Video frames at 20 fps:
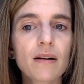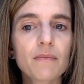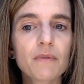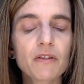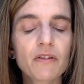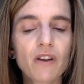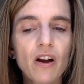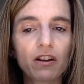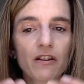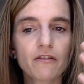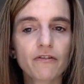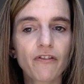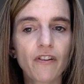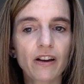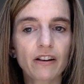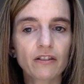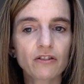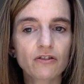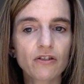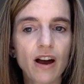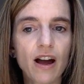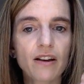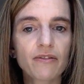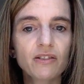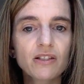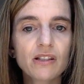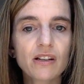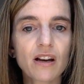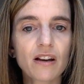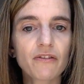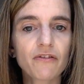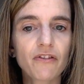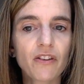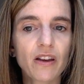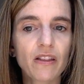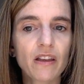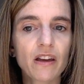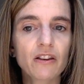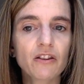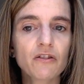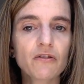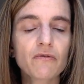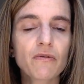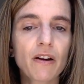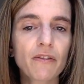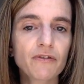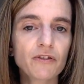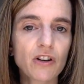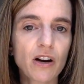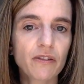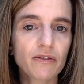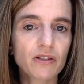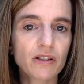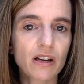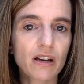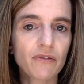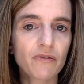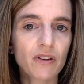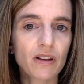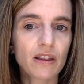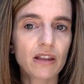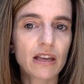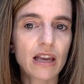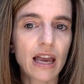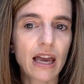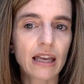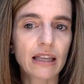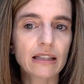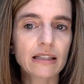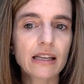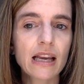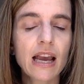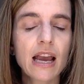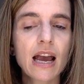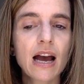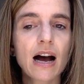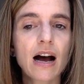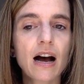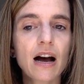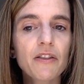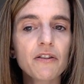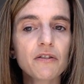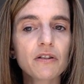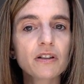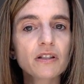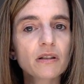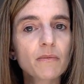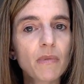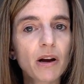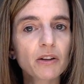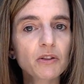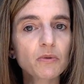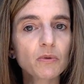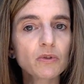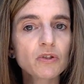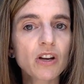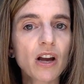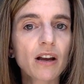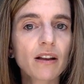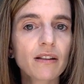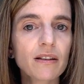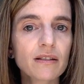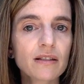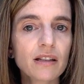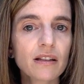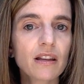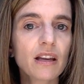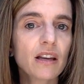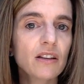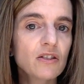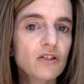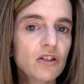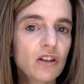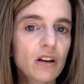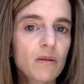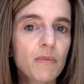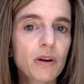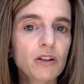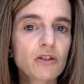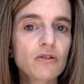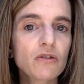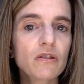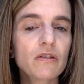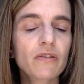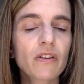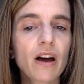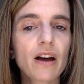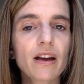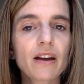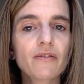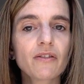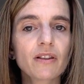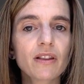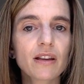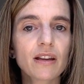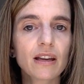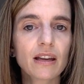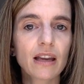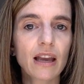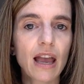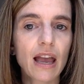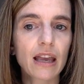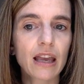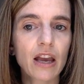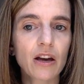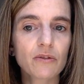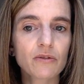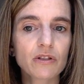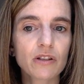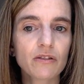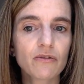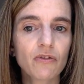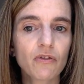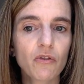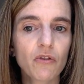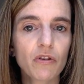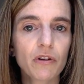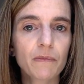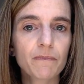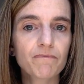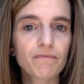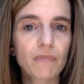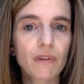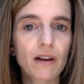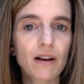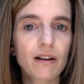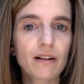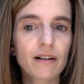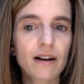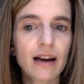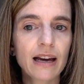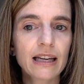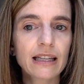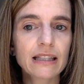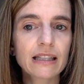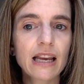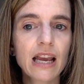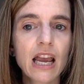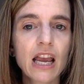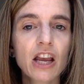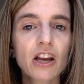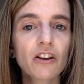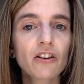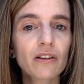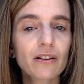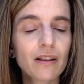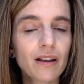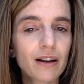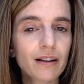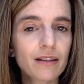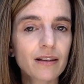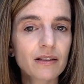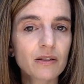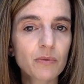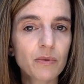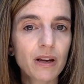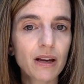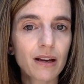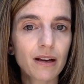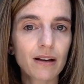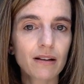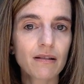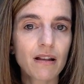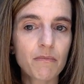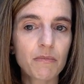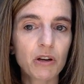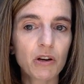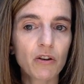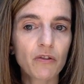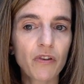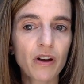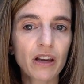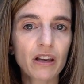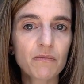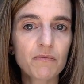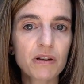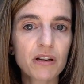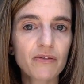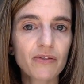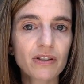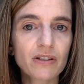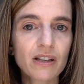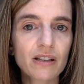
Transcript: you've got your final draft stuff and then your rough draft stuff at the end. There is a module checklist at the end so you can make sure you've got everything accounted for. All right, good luck this week. Let me know if I can be of